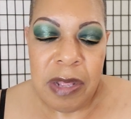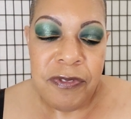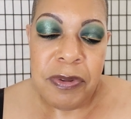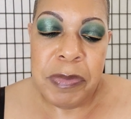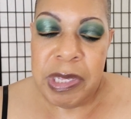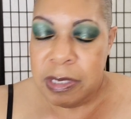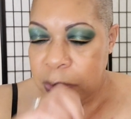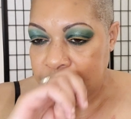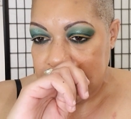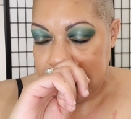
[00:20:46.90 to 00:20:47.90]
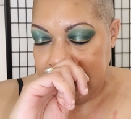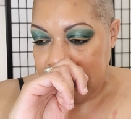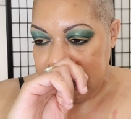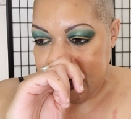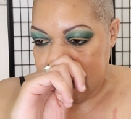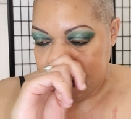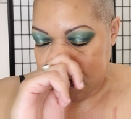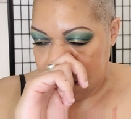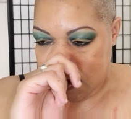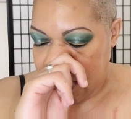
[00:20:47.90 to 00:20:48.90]
For me, sponge tip
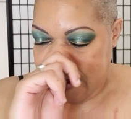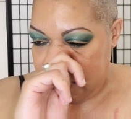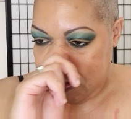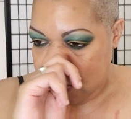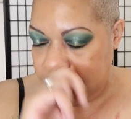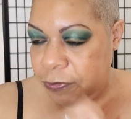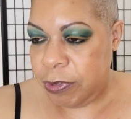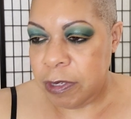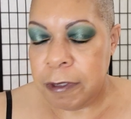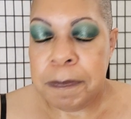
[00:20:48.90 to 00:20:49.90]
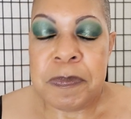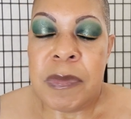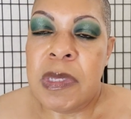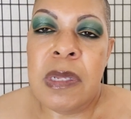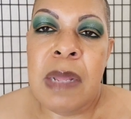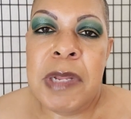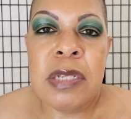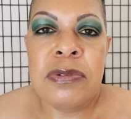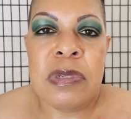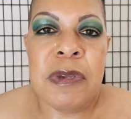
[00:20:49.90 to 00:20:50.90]
applicators, you have to use your finger. I'm
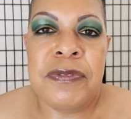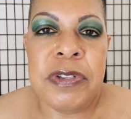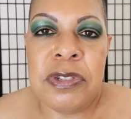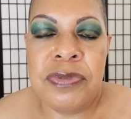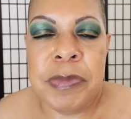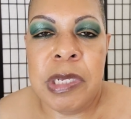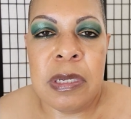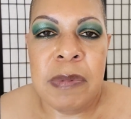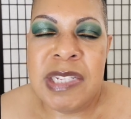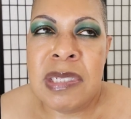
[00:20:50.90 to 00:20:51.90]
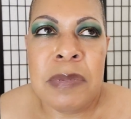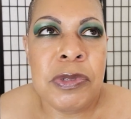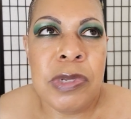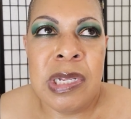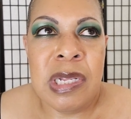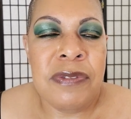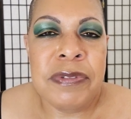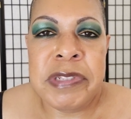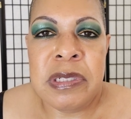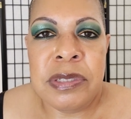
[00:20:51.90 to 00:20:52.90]
not using my fingers for makeup. I stopped doing that like
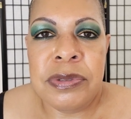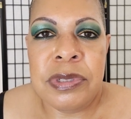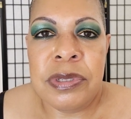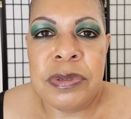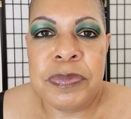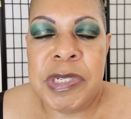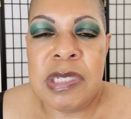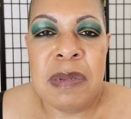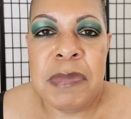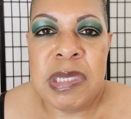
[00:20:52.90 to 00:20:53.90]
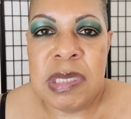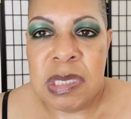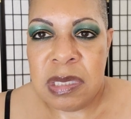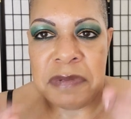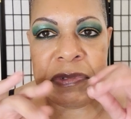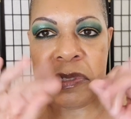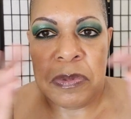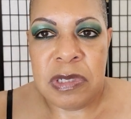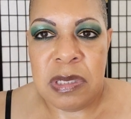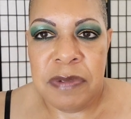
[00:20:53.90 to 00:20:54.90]
15 years ago because I'm messy and stuff just
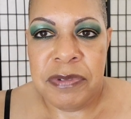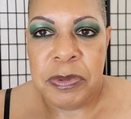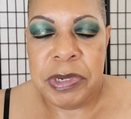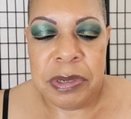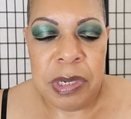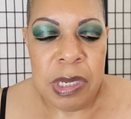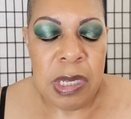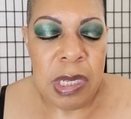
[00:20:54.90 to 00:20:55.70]
was everywhere.